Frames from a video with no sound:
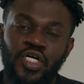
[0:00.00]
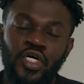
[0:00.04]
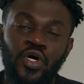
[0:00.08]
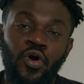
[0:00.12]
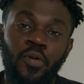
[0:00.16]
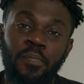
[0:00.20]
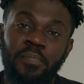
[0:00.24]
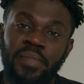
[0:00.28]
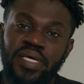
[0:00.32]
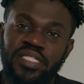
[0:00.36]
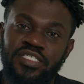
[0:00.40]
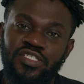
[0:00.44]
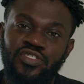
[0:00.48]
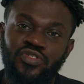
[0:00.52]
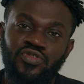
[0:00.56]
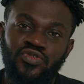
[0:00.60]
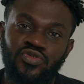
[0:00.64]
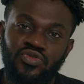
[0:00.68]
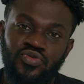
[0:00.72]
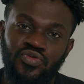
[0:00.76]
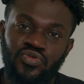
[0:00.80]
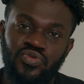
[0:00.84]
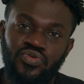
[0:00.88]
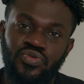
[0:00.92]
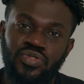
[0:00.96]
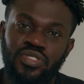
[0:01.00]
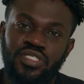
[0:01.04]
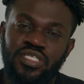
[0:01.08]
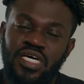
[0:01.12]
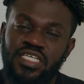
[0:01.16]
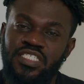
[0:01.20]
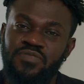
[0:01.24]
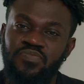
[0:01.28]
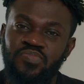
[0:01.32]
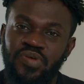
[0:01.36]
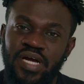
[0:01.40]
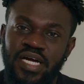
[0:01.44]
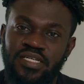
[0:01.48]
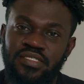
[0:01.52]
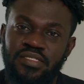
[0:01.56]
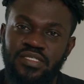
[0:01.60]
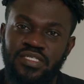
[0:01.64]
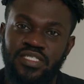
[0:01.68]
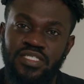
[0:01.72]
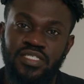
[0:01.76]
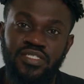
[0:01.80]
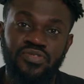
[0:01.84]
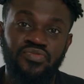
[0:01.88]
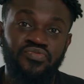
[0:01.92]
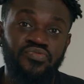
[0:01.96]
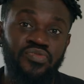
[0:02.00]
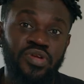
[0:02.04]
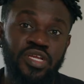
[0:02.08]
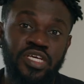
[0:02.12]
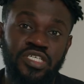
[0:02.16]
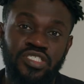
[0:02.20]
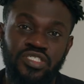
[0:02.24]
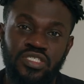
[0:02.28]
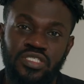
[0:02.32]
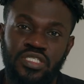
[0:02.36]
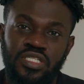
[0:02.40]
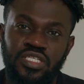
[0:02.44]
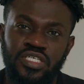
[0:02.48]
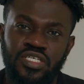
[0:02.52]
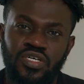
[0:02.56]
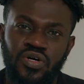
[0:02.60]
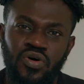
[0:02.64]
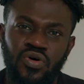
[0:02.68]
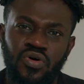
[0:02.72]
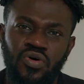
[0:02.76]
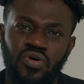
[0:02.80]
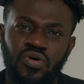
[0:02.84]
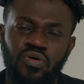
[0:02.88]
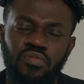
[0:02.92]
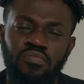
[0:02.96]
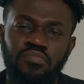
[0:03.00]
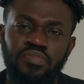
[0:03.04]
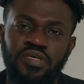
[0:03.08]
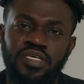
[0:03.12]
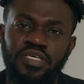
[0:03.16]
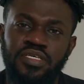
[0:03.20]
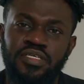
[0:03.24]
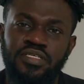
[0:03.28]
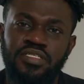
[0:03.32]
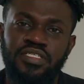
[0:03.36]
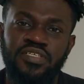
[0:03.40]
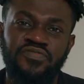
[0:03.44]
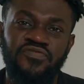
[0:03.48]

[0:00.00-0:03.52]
commit to such practice religiously or be